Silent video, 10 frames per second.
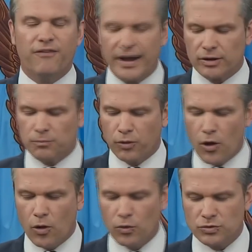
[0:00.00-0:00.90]

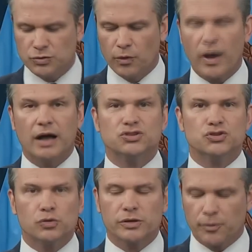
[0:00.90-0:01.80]
aircraft and a
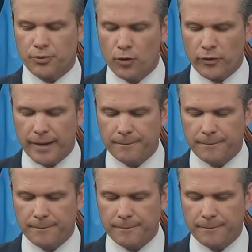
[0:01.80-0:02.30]
clever decoy